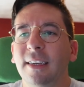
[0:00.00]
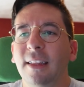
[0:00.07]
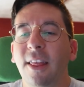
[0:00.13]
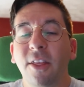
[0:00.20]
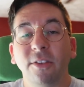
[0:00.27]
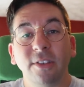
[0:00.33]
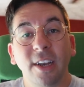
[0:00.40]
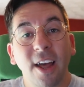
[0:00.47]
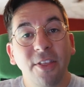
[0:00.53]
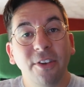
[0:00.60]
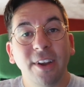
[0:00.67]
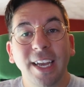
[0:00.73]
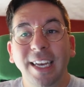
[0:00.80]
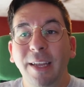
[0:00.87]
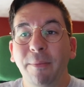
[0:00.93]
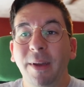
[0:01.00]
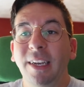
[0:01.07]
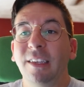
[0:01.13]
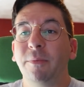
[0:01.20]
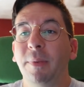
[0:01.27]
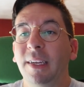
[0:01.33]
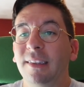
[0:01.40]
And then there's another Itty
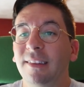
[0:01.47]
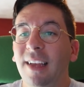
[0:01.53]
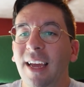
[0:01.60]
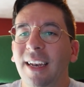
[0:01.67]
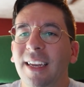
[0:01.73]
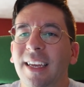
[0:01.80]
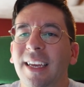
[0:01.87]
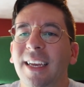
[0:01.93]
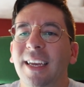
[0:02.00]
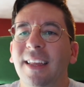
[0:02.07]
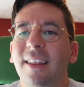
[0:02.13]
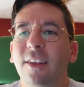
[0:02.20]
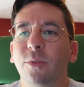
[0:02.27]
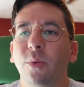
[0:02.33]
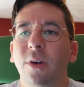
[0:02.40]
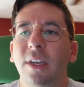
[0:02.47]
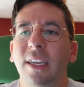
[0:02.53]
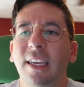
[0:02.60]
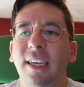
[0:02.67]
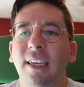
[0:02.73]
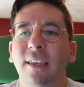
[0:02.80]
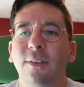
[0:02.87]
Bitties pin set. This one
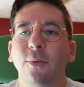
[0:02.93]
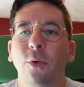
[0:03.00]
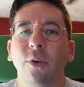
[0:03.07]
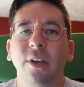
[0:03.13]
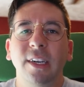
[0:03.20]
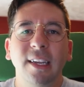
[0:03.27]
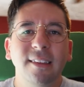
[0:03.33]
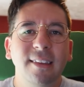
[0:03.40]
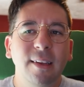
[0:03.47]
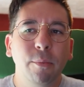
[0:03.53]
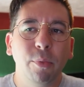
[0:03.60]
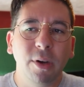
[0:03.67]
is for Disney